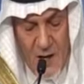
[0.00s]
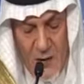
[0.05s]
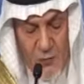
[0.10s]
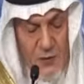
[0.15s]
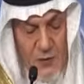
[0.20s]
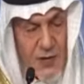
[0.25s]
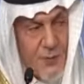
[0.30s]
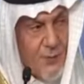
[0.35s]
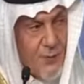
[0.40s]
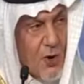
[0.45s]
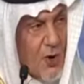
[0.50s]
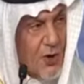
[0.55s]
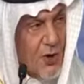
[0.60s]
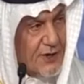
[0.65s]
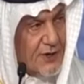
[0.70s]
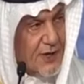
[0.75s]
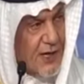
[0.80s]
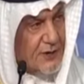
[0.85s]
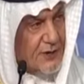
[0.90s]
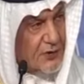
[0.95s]
We
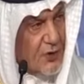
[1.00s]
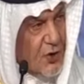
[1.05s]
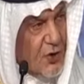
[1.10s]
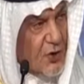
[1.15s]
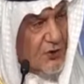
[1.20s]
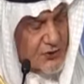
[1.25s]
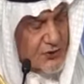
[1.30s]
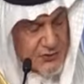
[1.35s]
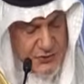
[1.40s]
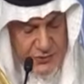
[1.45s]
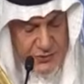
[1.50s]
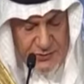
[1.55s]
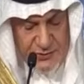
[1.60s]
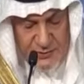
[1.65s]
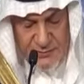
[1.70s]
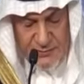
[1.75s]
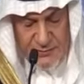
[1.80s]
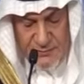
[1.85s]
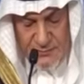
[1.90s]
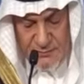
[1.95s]
bore that cost
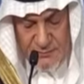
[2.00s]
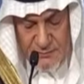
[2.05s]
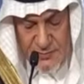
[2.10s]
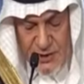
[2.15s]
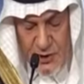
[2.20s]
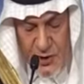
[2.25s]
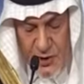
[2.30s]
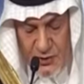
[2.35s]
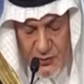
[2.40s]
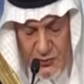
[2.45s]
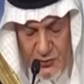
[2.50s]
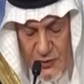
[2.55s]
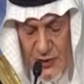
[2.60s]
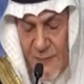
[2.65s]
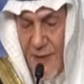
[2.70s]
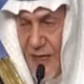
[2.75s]
because we